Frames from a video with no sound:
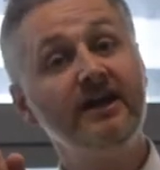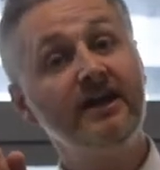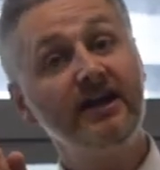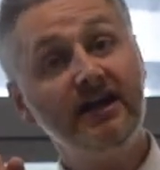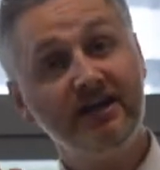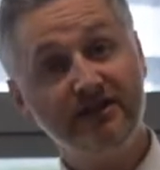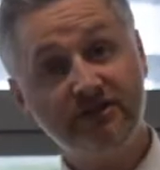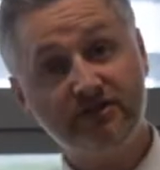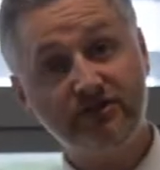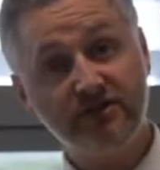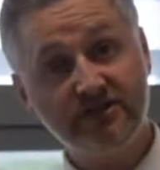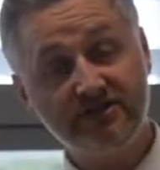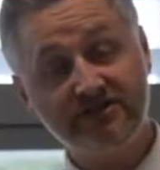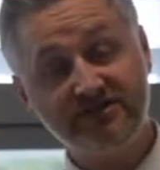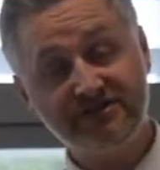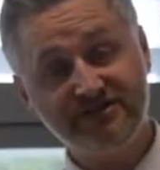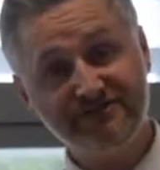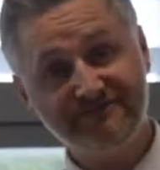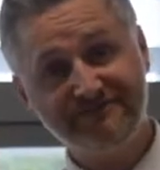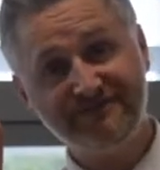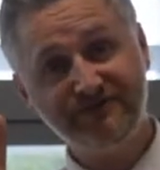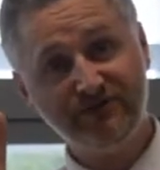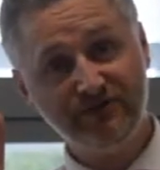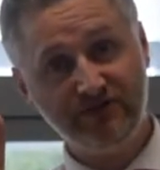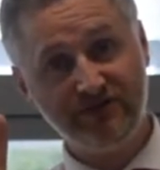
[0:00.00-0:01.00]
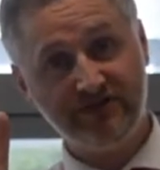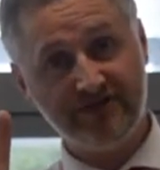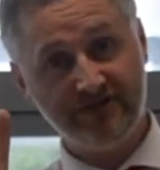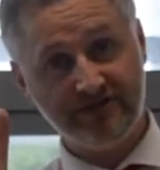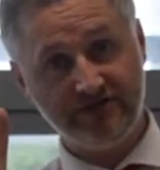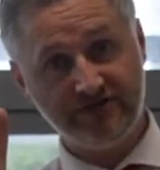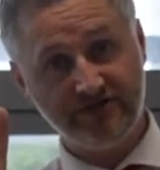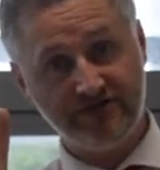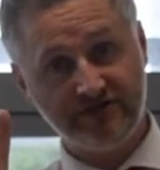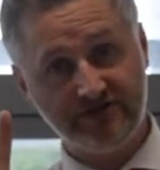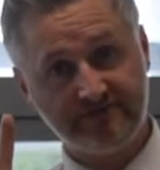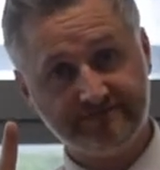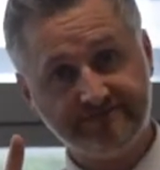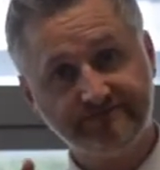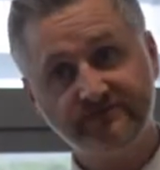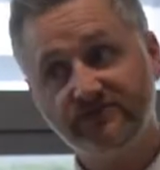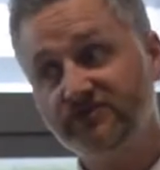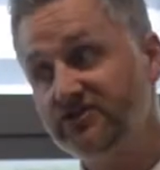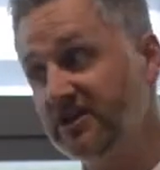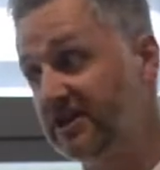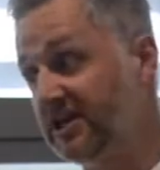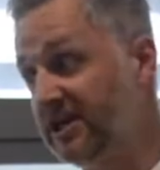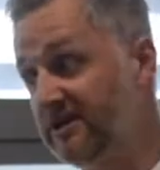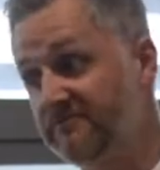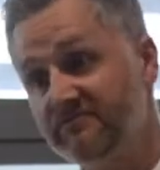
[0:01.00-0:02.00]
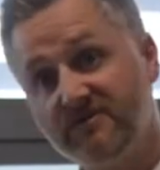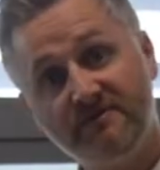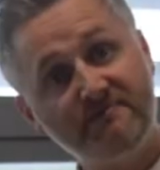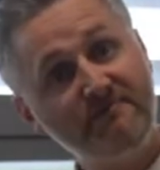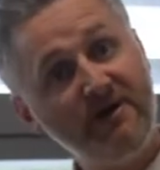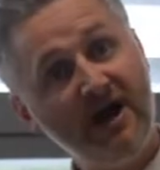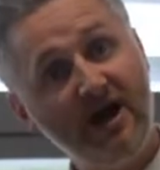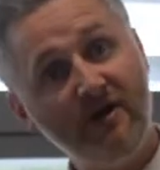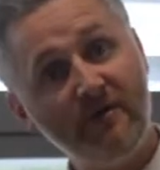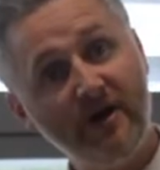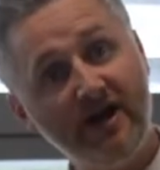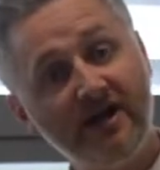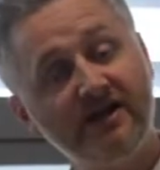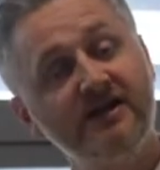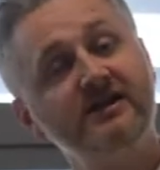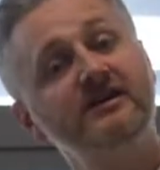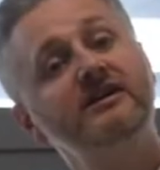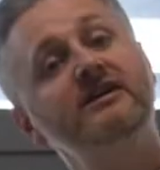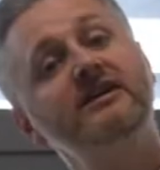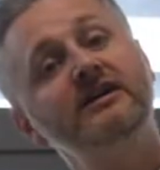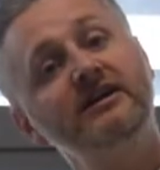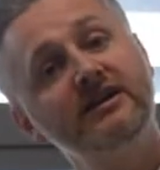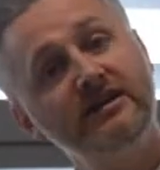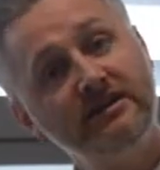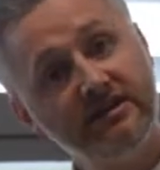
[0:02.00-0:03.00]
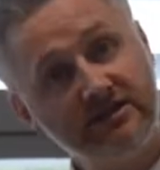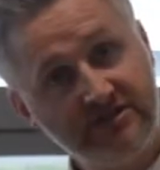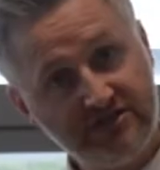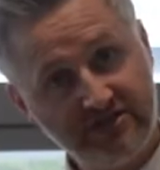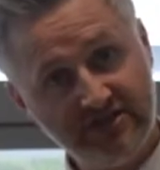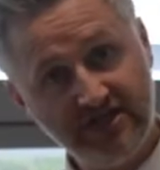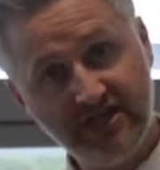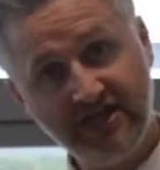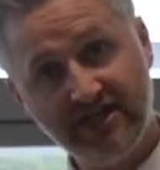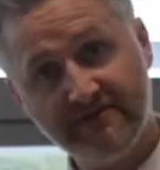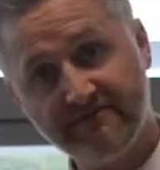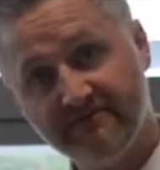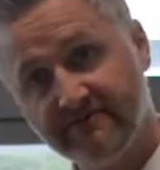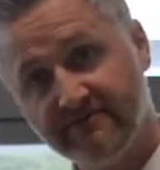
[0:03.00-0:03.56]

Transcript: increasing the voltage to keep the power the same.